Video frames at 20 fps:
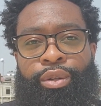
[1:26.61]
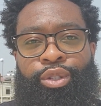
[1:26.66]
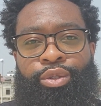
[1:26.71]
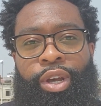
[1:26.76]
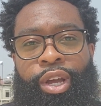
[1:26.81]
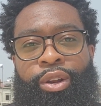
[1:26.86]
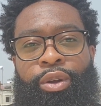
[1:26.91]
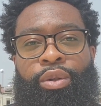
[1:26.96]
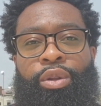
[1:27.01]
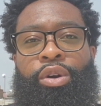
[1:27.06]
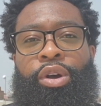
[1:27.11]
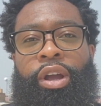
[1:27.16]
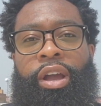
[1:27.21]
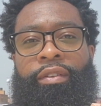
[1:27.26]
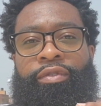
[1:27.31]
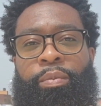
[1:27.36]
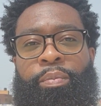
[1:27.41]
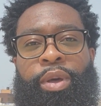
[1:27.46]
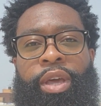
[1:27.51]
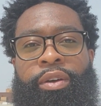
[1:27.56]
so I no longer have
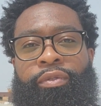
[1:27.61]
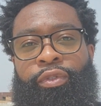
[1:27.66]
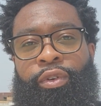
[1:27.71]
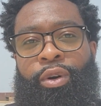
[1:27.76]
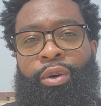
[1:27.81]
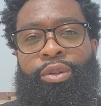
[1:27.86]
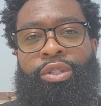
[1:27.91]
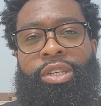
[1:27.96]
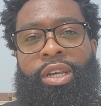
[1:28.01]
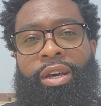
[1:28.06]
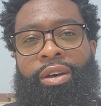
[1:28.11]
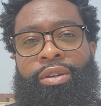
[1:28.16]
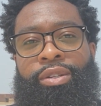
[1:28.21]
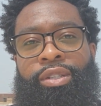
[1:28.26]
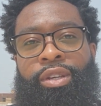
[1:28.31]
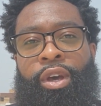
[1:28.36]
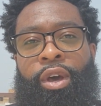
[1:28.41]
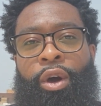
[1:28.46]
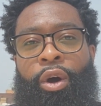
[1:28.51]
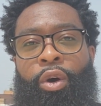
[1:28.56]
to pay for hotels
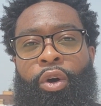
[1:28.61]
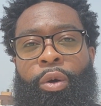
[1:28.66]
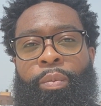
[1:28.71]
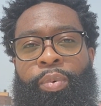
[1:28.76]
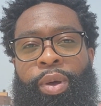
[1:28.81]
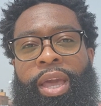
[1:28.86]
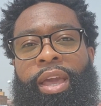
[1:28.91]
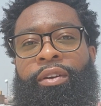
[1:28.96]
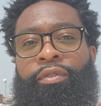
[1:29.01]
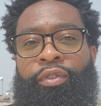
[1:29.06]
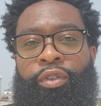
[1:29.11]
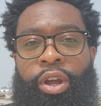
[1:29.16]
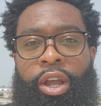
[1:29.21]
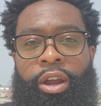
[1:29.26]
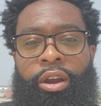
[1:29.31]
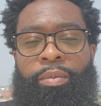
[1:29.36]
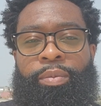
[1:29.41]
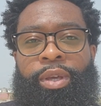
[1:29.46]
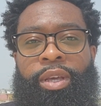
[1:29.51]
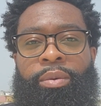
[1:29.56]
or pay for
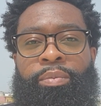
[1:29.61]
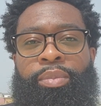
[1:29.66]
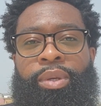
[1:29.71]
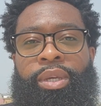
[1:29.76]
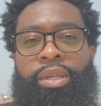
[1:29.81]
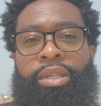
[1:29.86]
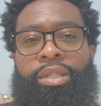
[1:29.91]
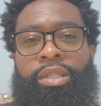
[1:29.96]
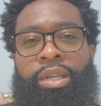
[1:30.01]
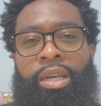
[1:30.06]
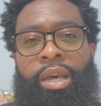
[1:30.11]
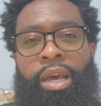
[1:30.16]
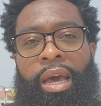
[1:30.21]
Airbnbs.